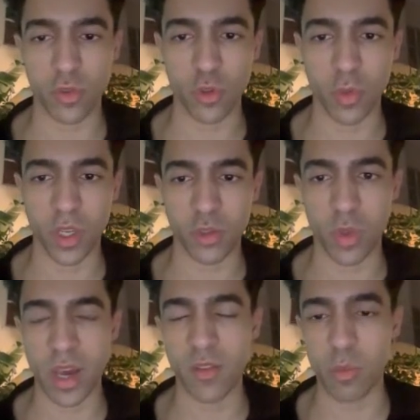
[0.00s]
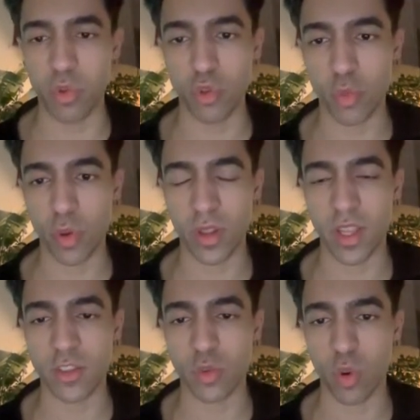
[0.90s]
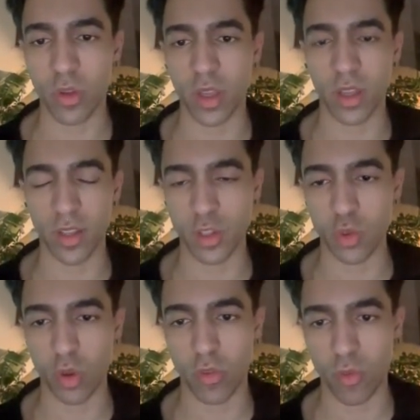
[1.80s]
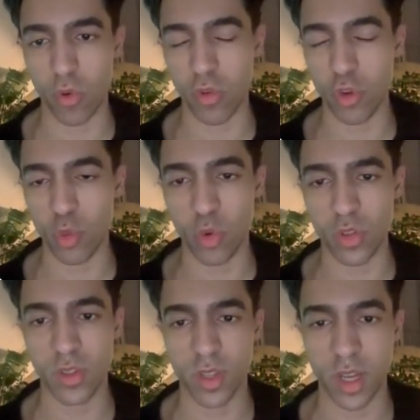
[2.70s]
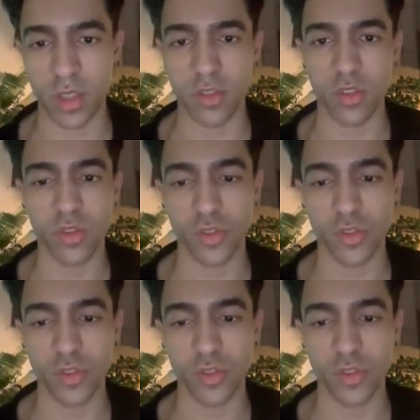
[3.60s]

for you because we have a blueprint that's working and that's worked for numerous clients.